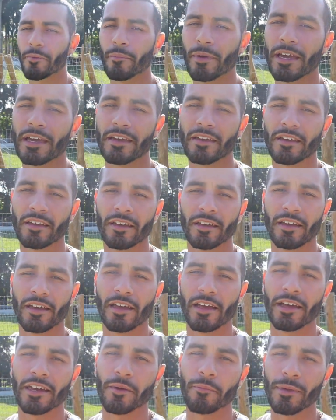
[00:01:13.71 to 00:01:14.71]
to make
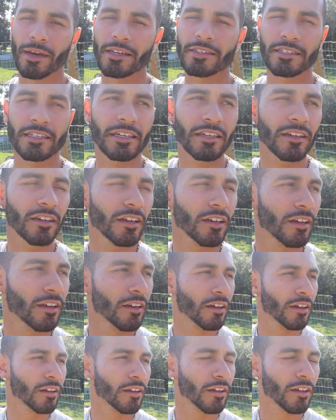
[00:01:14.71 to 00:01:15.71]
an amazing,
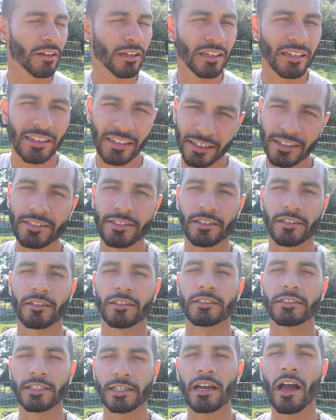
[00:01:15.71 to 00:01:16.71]
easy
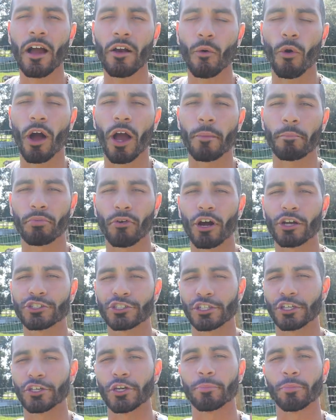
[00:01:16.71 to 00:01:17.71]
DIY
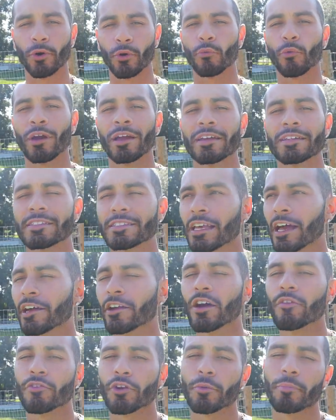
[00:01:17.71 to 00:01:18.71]
project that you can put right inside
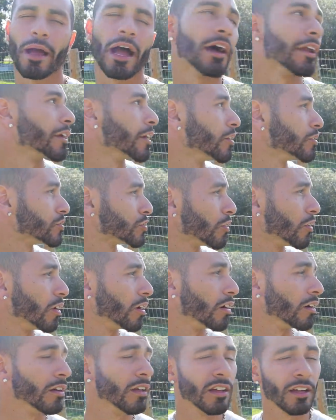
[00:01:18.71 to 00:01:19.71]
of your patio.
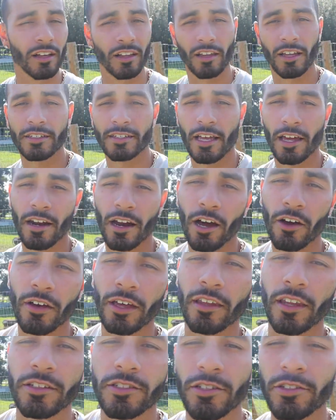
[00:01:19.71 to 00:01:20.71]
So let's head out
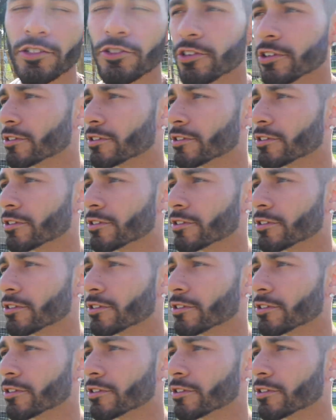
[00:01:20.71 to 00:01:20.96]
and let's go do